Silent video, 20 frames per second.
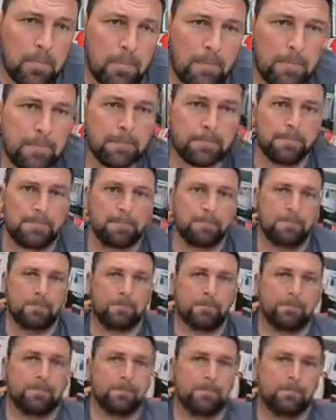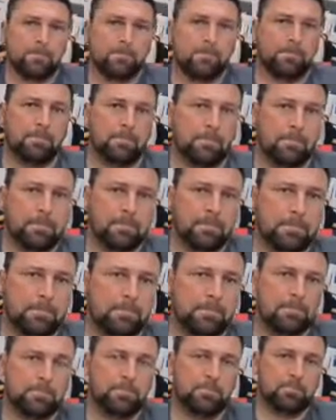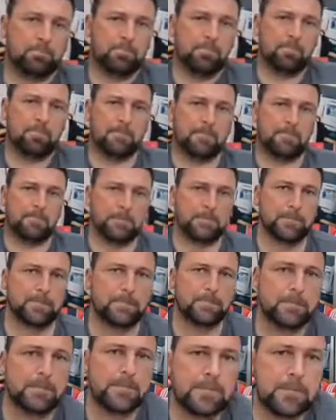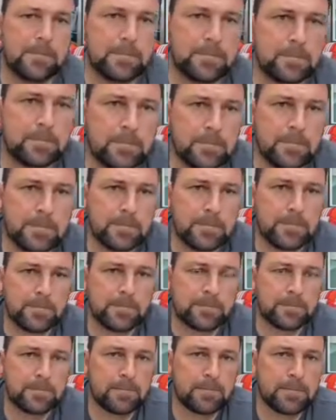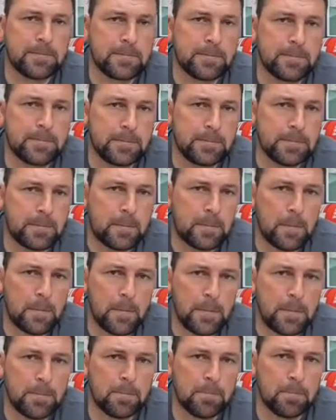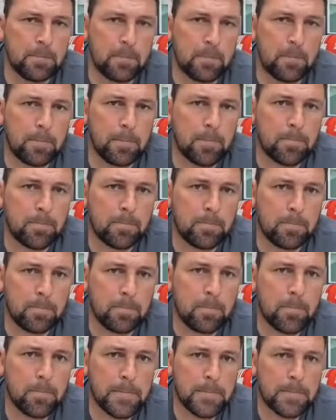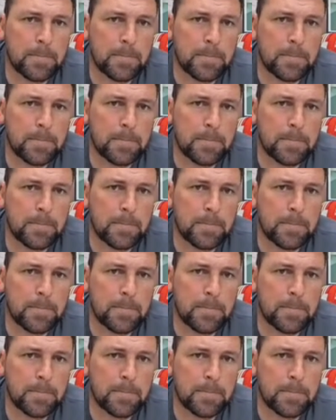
[no speech]